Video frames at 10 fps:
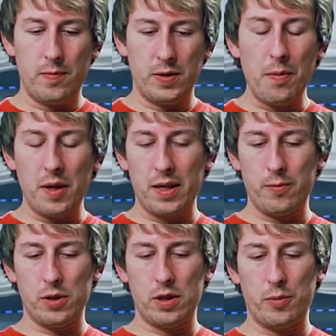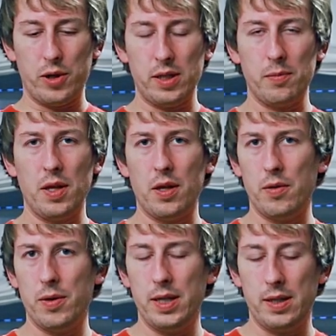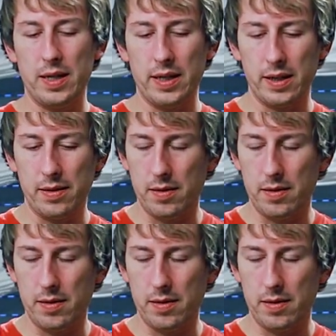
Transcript: Something that was surprising me though is that I